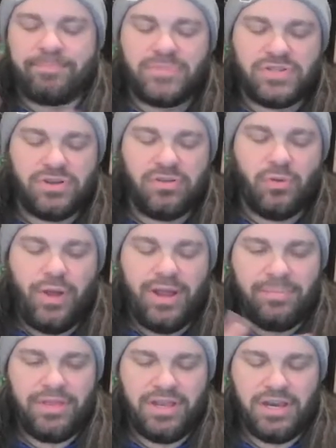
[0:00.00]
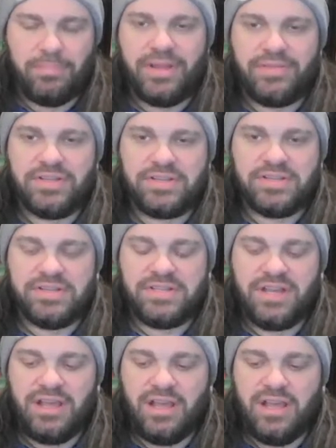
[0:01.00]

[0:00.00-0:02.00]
so the way I'm thinking about this is,